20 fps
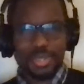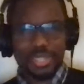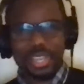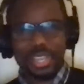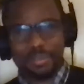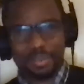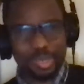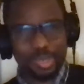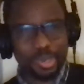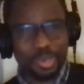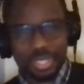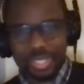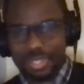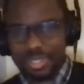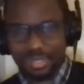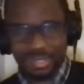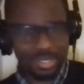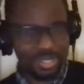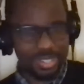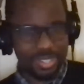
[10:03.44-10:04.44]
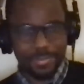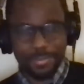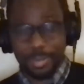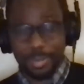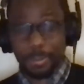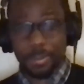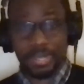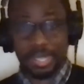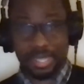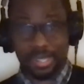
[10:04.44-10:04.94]
using I'm using these
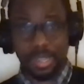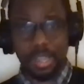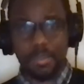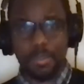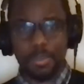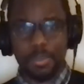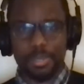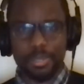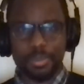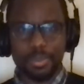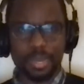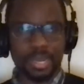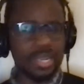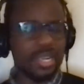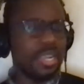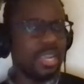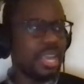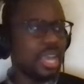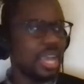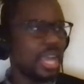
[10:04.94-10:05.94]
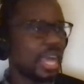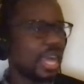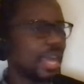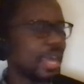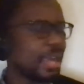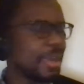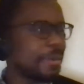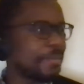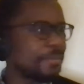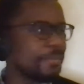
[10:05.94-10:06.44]
flippant examples, but
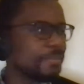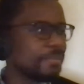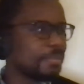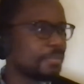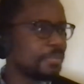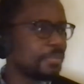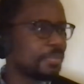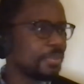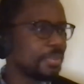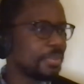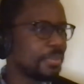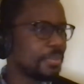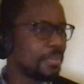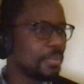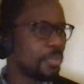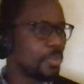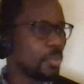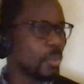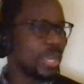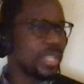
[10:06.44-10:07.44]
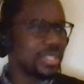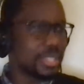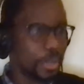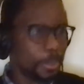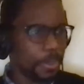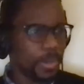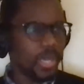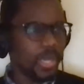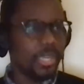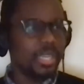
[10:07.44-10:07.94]
um, we
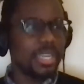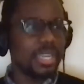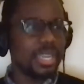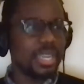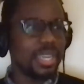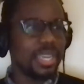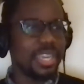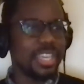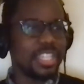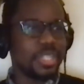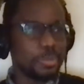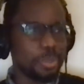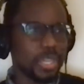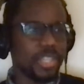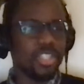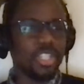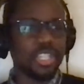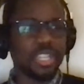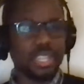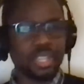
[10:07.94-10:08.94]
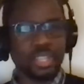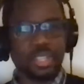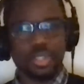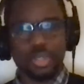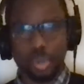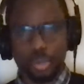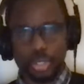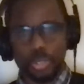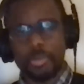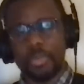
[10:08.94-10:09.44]
typically, especially in the
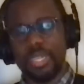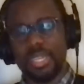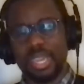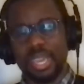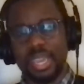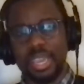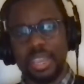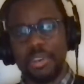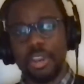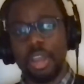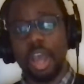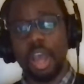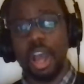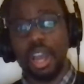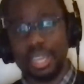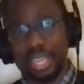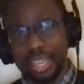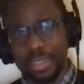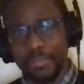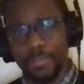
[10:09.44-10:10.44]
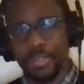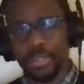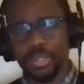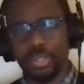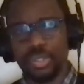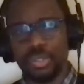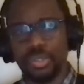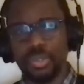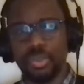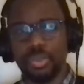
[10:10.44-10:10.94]
social media era, are
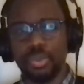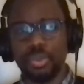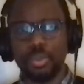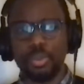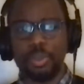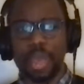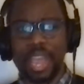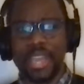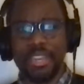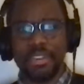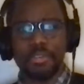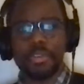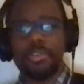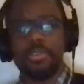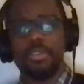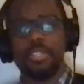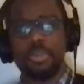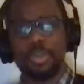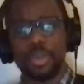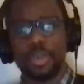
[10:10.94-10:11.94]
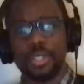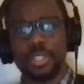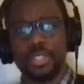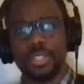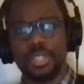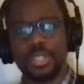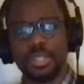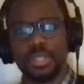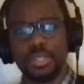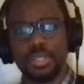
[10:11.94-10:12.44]
given to binary
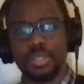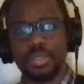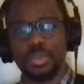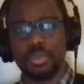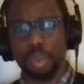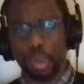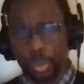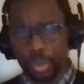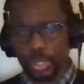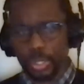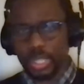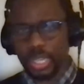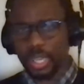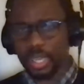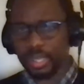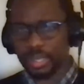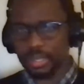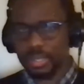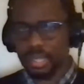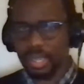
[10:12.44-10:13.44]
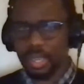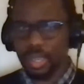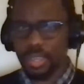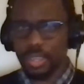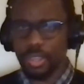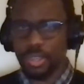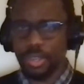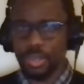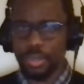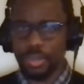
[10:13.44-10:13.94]
responses to most things,
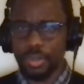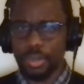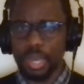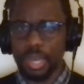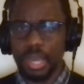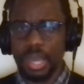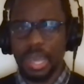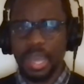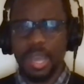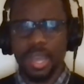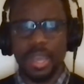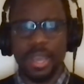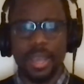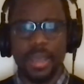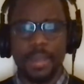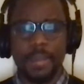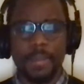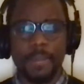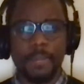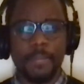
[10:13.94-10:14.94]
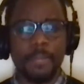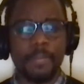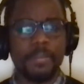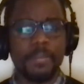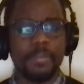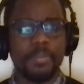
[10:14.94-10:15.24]
you know. Um,